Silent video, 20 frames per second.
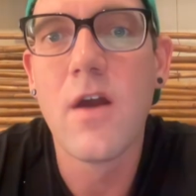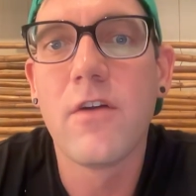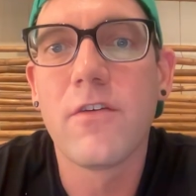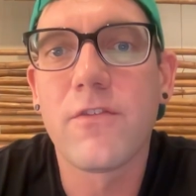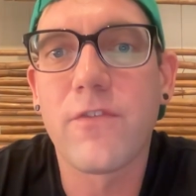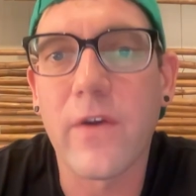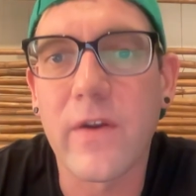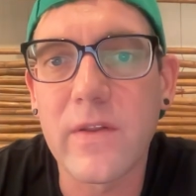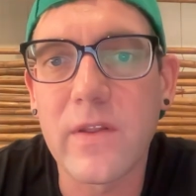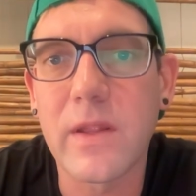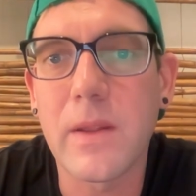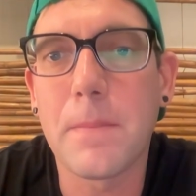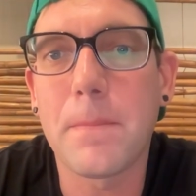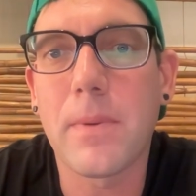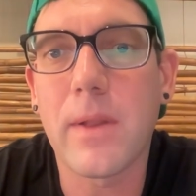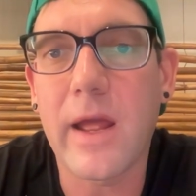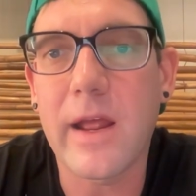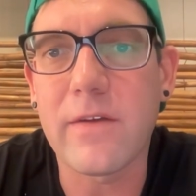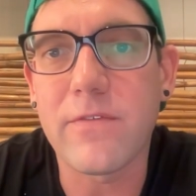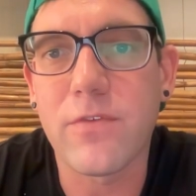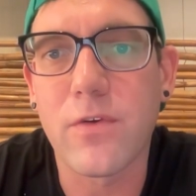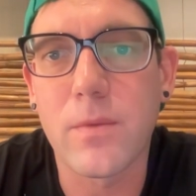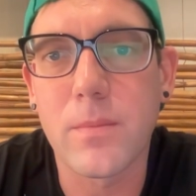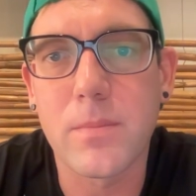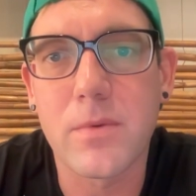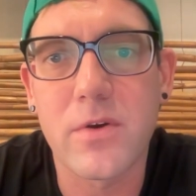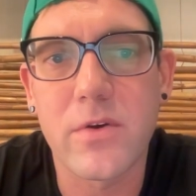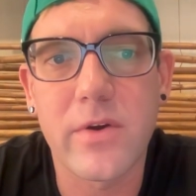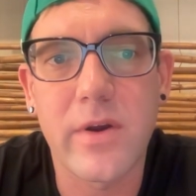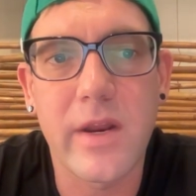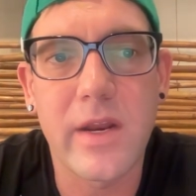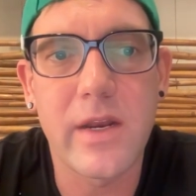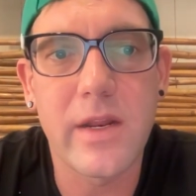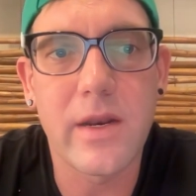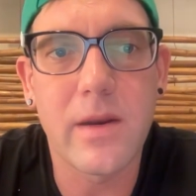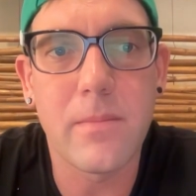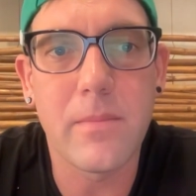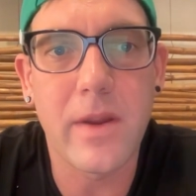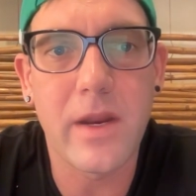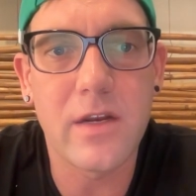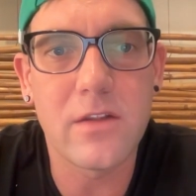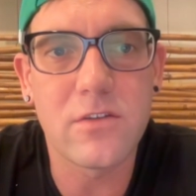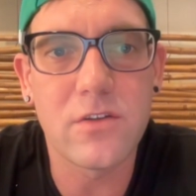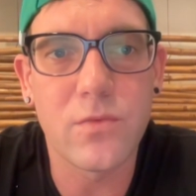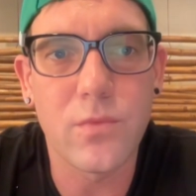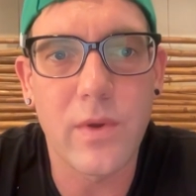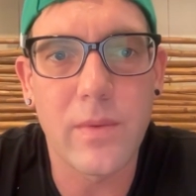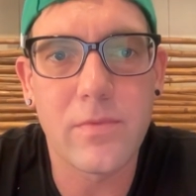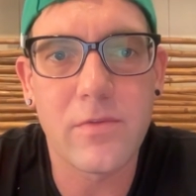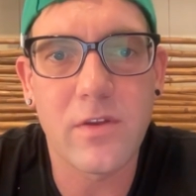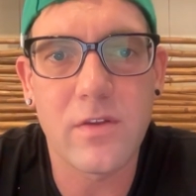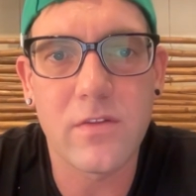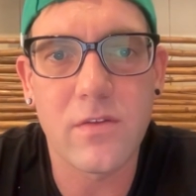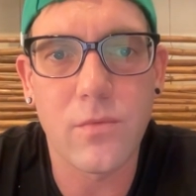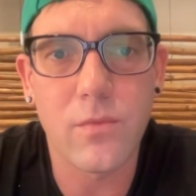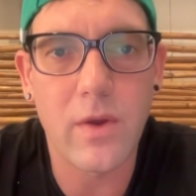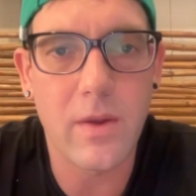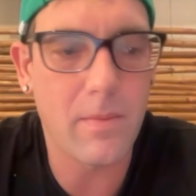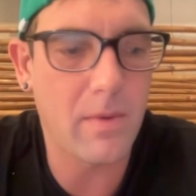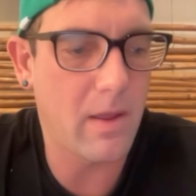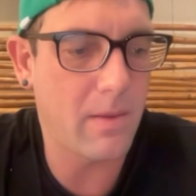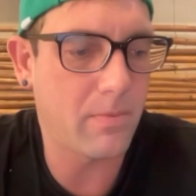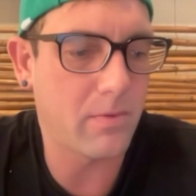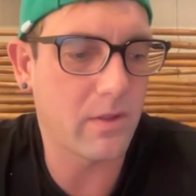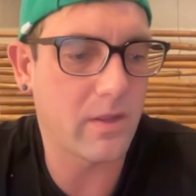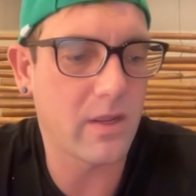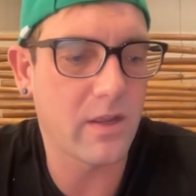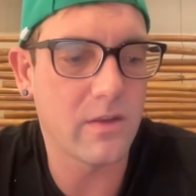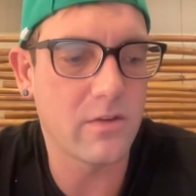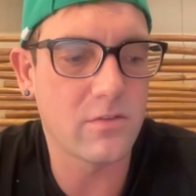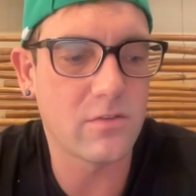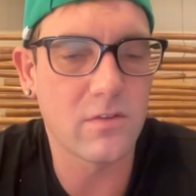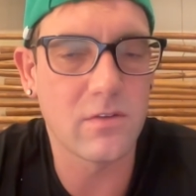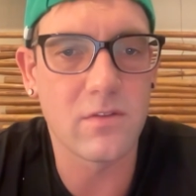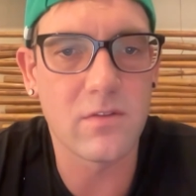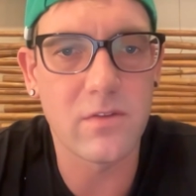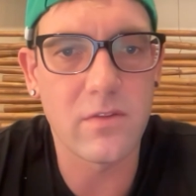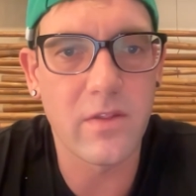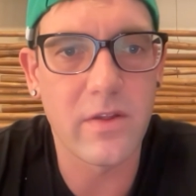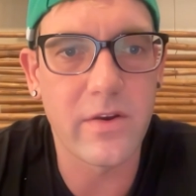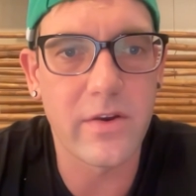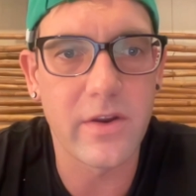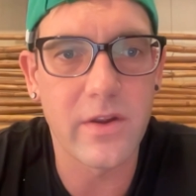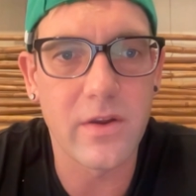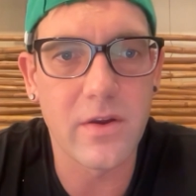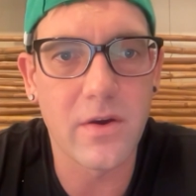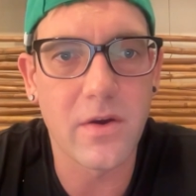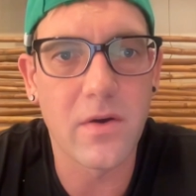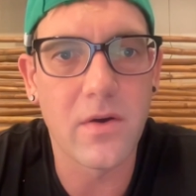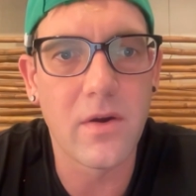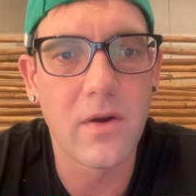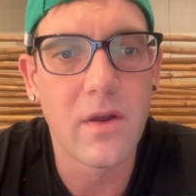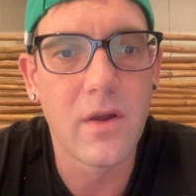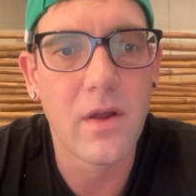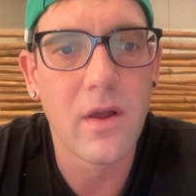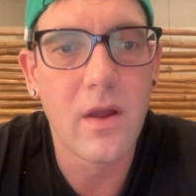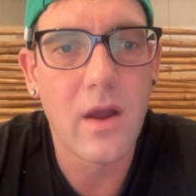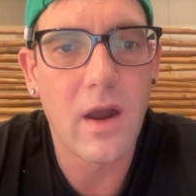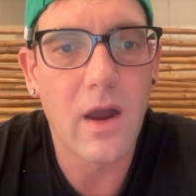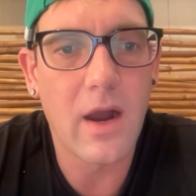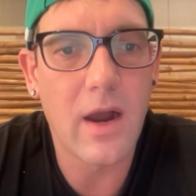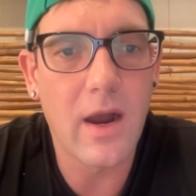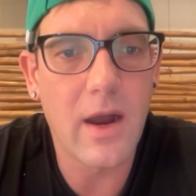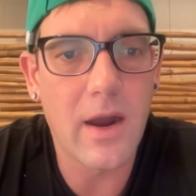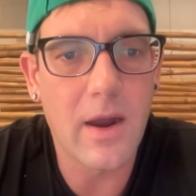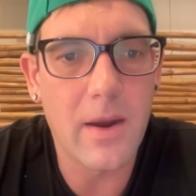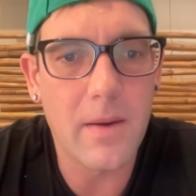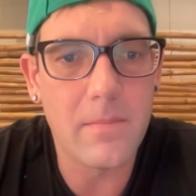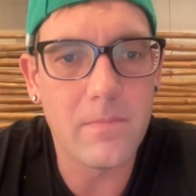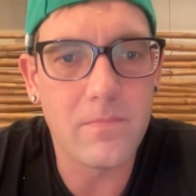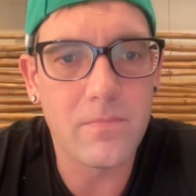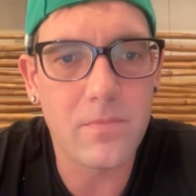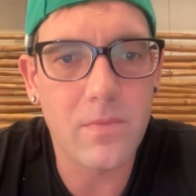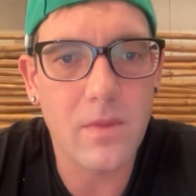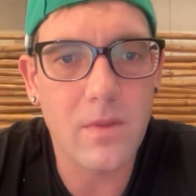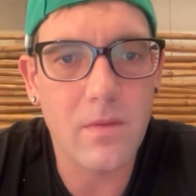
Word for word: Friendly platform creating and managing websites and web applications. So there you go. Um,